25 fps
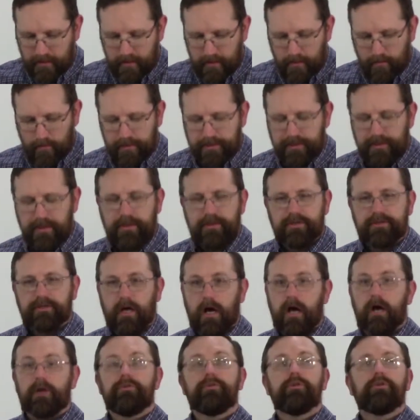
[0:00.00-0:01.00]
which is
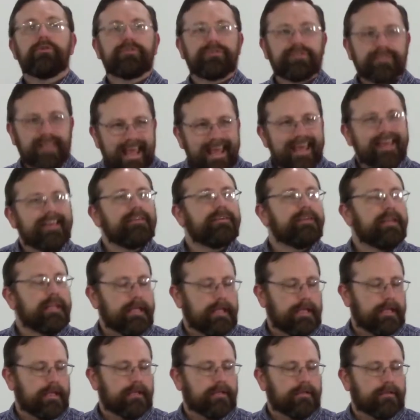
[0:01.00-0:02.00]

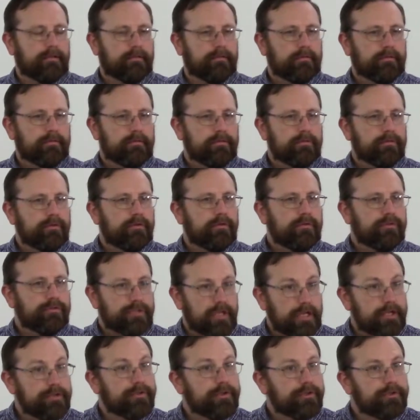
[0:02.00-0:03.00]
understanding
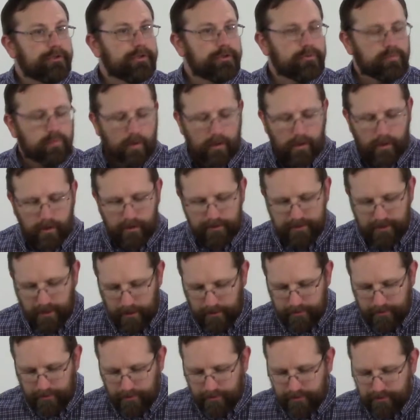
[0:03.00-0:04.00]
Jesus' words,
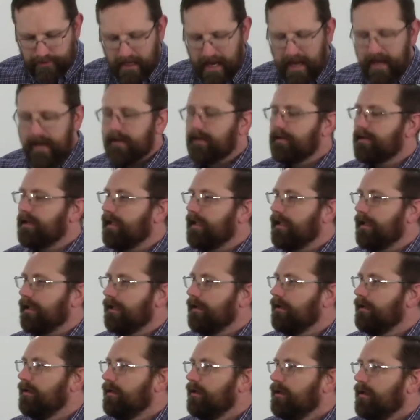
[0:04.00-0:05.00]

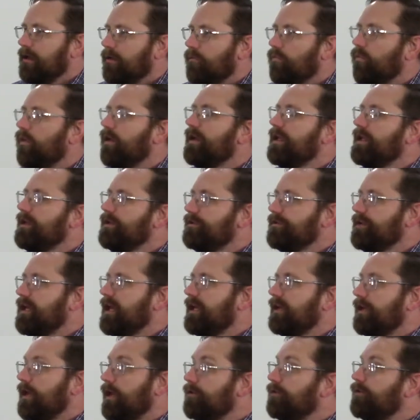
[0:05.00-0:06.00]
understanding what he
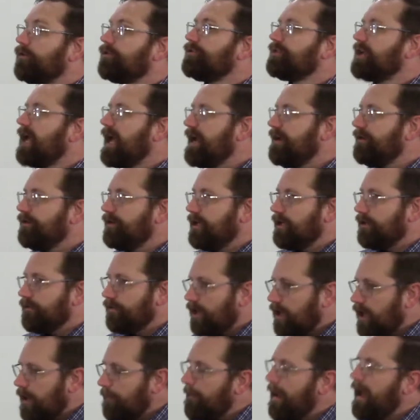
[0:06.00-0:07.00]
said, understanding
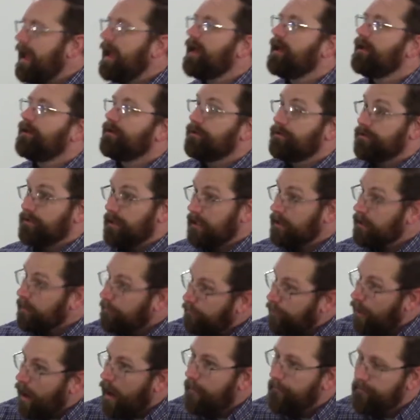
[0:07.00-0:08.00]
the commands and the
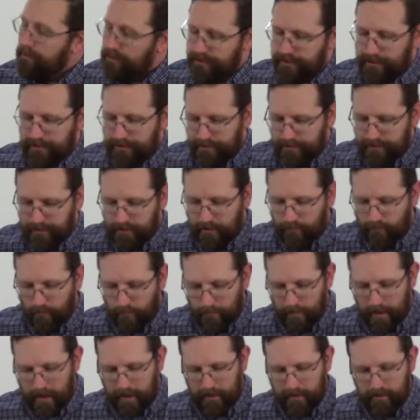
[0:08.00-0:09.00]
promises that were
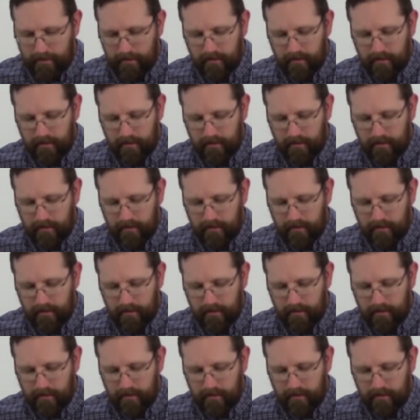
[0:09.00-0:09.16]
made.